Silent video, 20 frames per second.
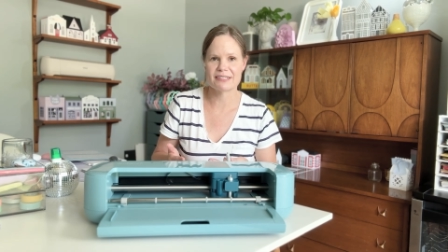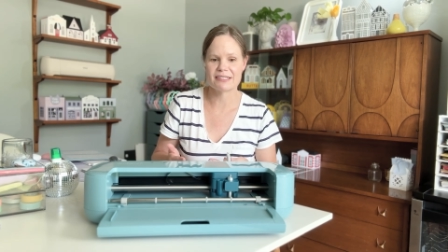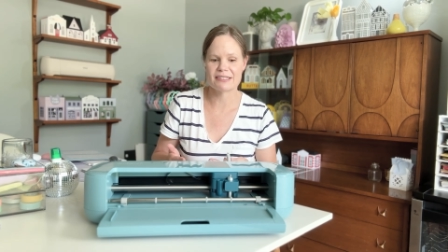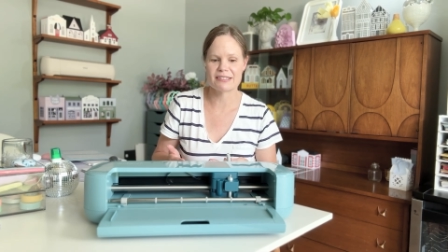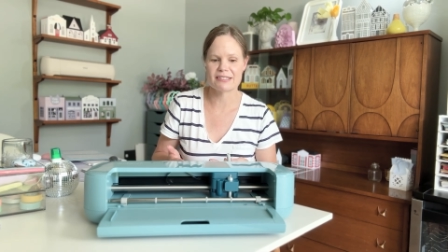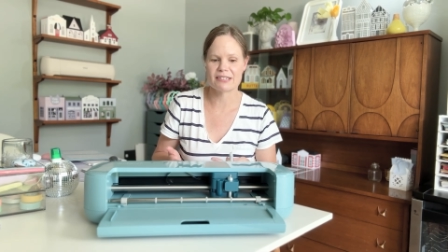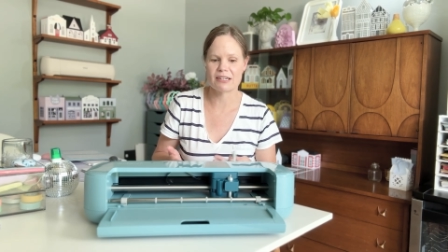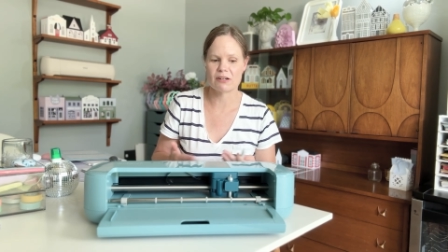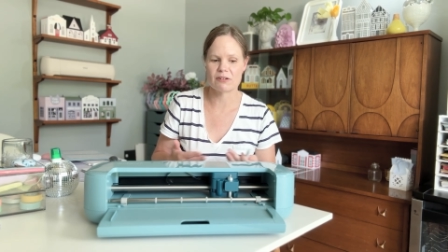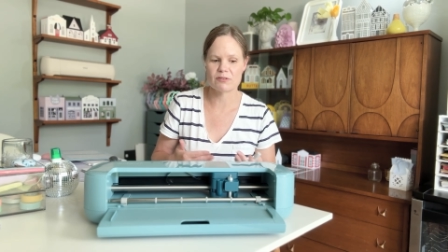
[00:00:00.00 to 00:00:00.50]

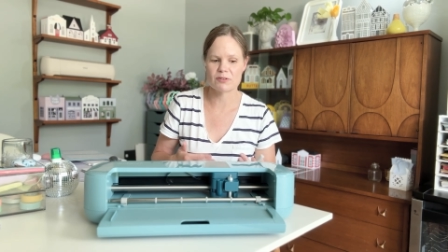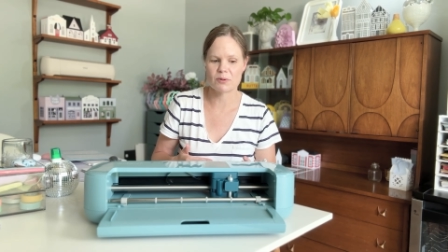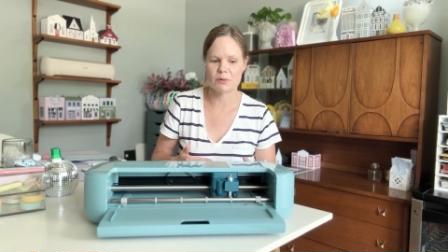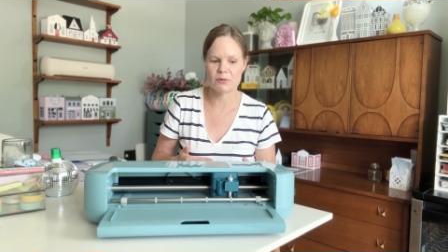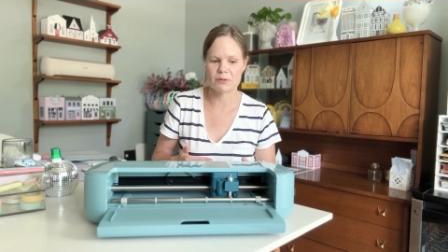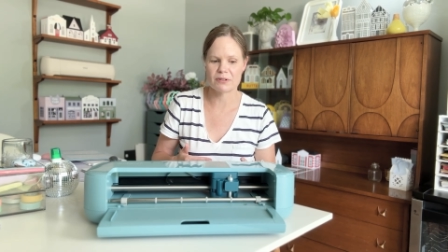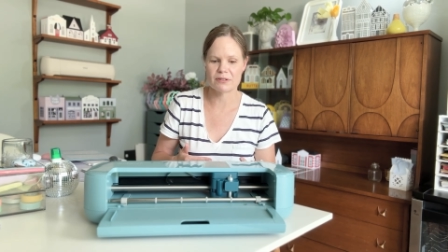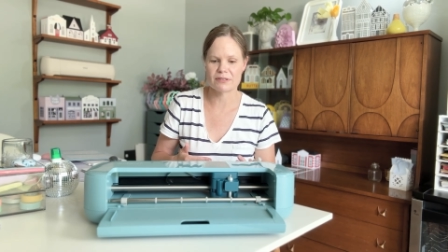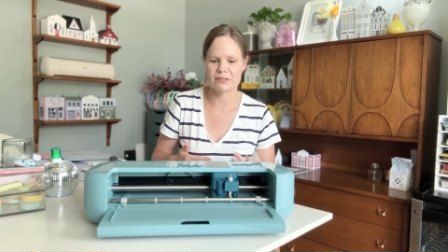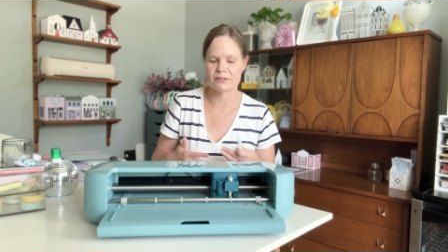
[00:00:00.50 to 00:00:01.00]
instead of
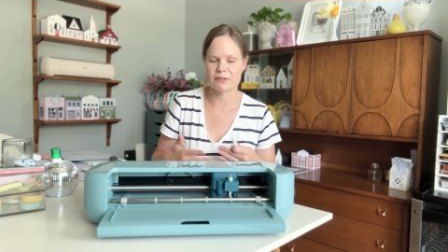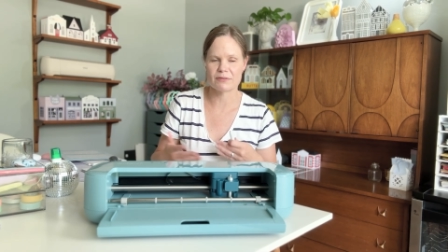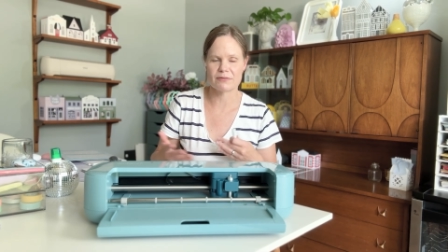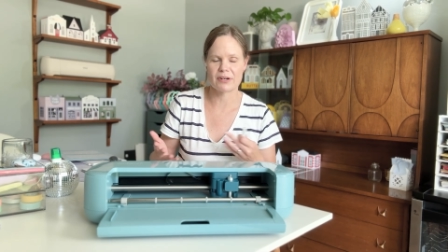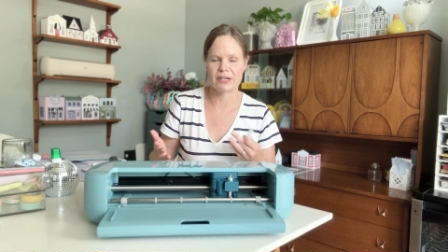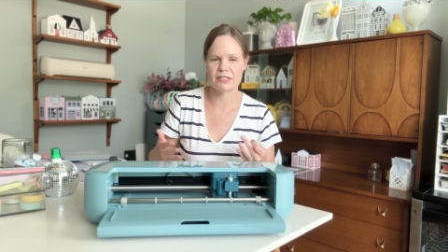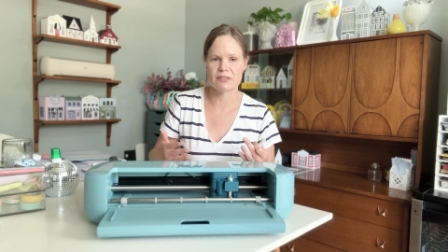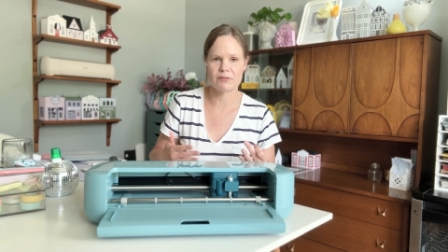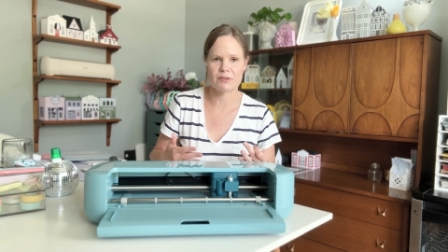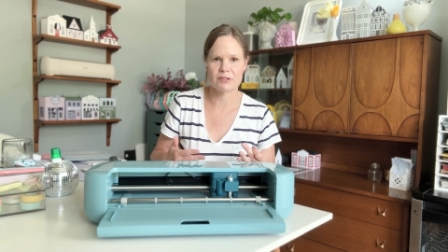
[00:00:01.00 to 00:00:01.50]
scores, or
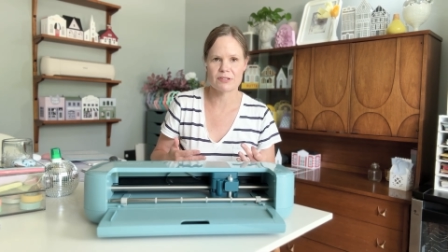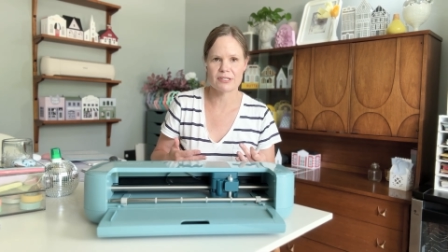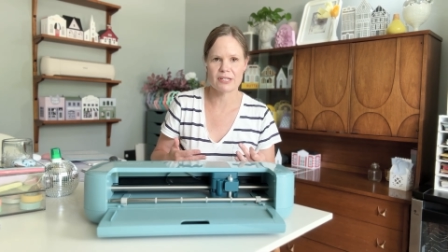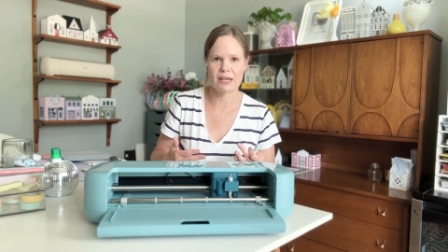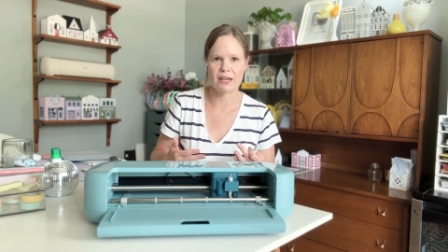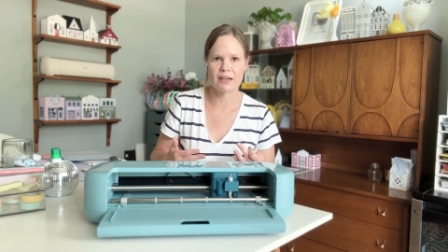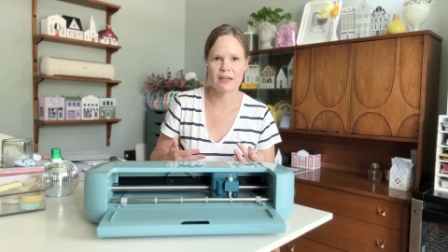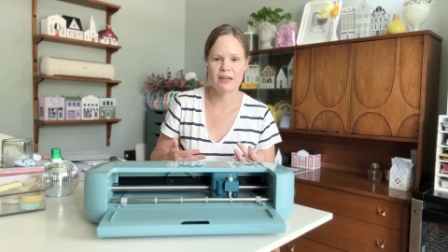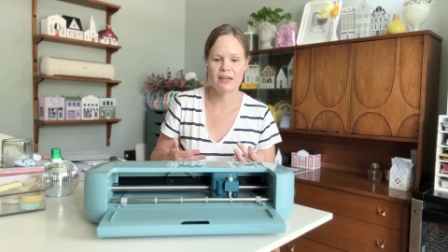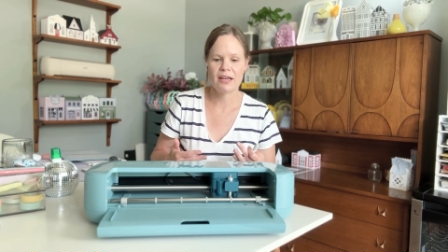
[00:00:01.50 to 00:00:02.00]
vice
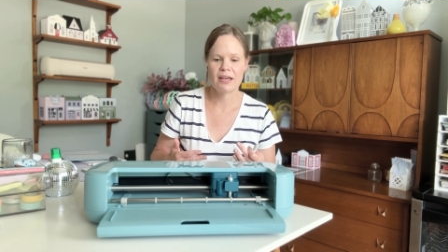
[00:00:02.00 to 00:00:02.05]
versa.